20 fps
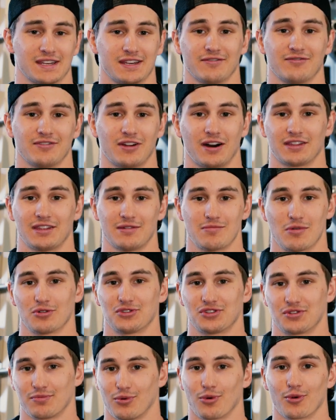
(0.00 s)
if not the
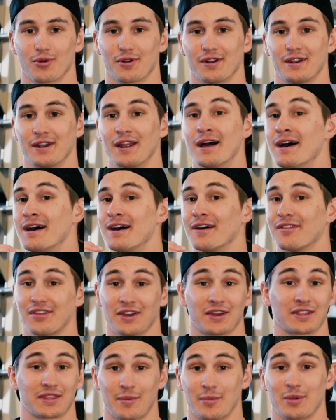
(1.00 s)
most important
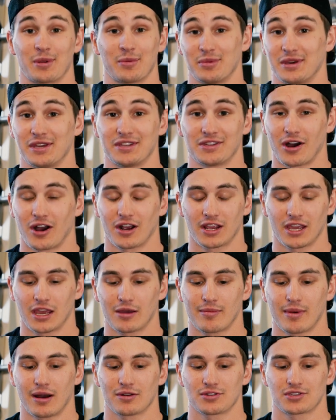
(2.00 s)
thing that I'm gonna be
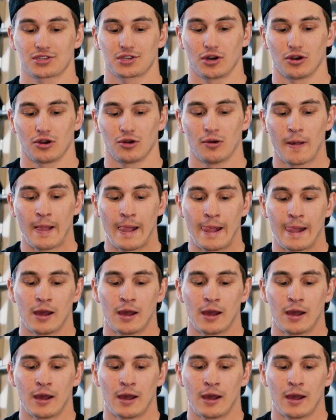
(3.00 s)
talking about. So